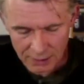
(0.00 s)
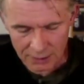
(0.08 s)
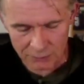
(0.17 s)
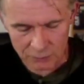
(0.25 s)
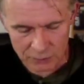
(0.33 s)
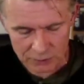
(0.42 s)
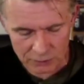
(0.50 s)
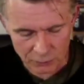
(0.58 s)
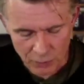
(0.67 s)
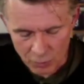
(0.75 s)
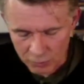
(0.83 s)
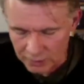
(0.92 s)
it was
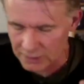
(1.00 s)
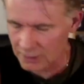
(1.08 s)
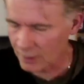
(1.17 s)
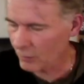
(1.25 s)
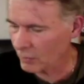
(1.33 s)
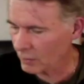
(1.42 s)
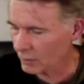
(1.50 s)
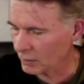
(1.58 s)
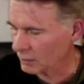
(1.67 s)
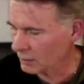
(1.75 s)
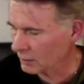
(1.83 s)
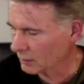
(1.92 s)
evoking
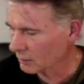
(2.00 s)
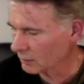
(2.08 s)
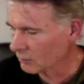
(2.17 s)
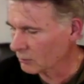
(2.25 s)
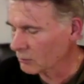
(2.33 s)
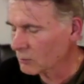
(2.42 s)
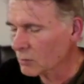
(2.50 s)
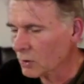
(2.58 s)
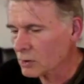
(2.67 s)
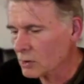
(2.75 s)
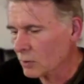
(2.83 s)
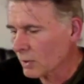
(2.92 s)
something and
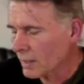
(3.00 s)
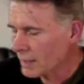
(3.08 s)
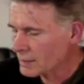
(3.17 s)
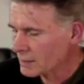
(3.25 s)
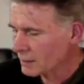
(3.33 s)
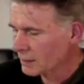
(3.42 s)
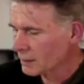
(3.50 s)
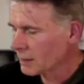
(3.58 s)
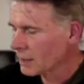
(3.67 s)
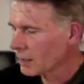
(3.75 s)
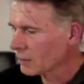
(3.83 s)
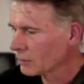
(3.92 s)
not so pleasant, and
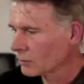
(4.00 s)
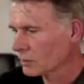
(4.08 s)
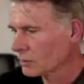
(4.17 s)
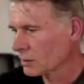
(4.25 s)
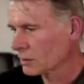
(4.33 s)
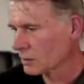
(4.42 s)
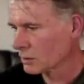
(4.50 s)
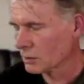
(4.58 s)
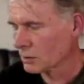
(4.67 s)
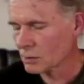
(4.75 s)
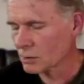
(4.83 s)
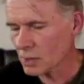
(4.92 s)
now you're just
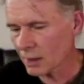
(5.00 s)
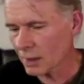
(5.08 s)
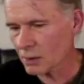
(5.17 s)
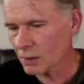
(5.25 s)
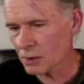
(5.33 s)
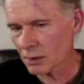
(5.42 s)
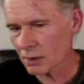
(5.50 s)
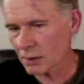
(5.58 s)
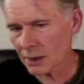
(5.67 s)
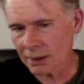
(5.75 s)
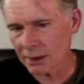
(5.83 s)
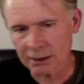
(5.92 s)
changing
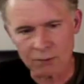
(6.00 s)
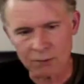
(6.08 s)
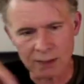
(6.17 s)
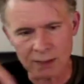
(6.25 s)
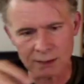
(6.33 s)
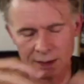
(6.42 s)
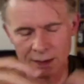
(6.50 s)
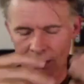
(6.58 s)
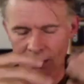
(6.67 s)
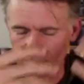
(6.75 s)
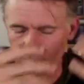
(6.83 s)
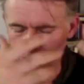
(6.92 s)
that, inviting
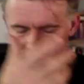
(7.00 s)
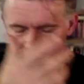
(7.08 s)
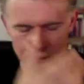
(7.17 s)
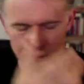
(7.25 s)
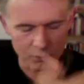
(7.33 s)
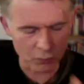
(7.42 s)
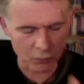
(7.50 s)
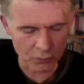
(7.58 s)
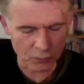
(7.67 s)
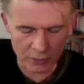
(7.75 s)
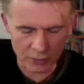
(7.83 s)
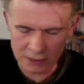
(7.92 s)
other kind of
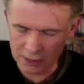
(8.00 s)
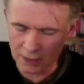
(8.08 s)
movements